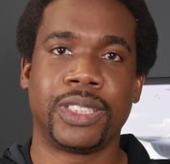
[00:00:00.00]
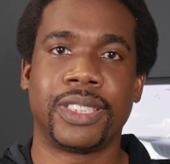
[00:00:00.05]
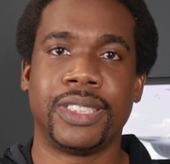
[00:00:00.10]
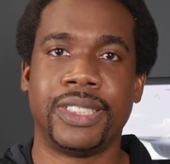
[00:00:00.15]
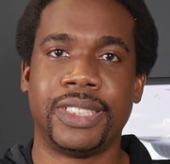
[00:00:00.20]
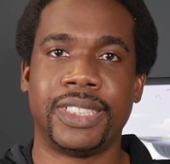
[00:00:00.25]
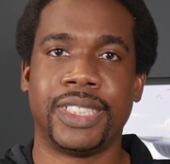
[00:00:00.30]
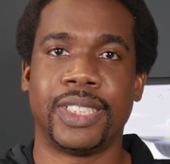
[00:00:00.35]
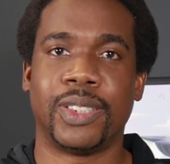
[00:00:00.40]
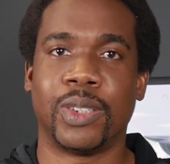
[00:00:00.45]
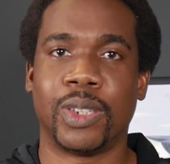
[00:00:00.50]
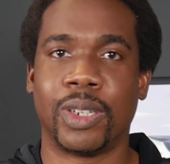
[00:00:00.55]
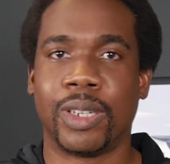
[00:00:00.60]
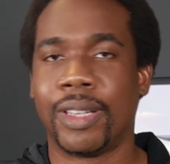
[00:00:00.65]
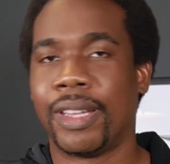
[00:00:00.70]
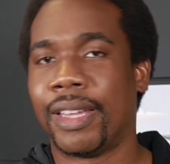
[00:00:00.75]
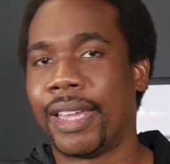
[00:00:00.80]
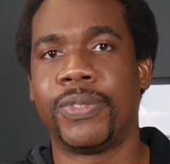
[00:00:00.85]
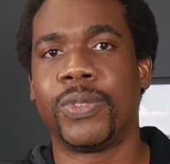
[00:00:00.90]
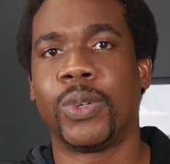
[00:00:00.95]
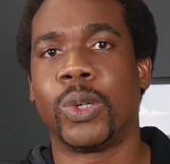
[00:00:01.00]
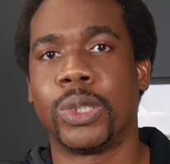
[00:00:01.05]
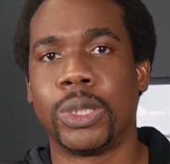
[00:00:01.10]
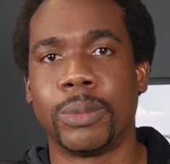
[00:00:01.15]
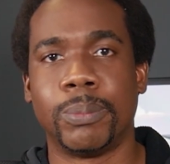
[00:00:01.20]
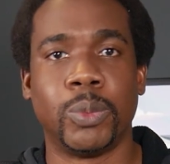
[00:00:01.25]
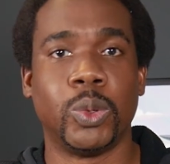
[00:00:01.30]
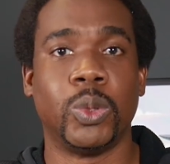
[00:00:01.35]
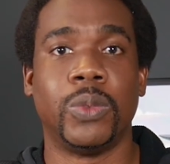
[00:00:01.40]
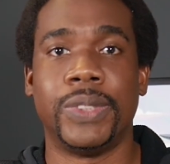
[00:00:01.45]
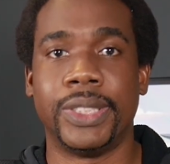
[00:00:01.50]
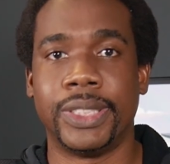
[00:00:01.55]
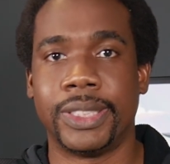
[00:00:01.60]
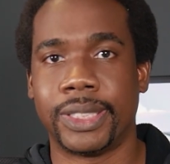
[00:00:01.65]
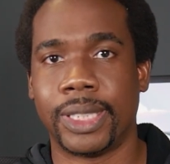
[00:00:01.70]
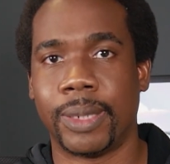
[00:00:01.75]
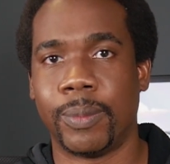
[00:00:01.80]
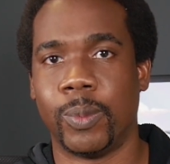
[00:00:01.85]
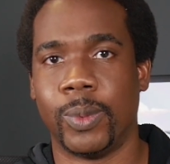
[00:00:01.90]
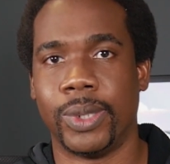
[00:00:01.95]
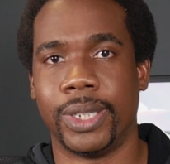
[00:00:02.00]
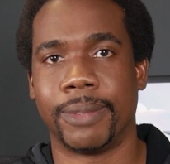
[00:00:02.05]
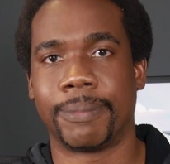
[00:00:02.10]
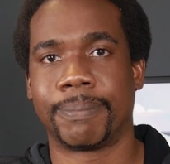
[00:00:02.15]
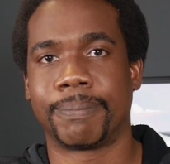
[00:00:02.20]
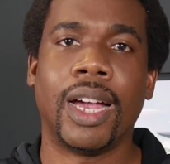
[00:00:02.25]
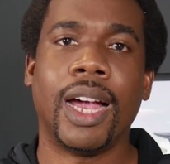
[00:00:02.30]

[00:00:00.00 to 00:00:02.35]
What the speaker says: consider before you're moving somewhere.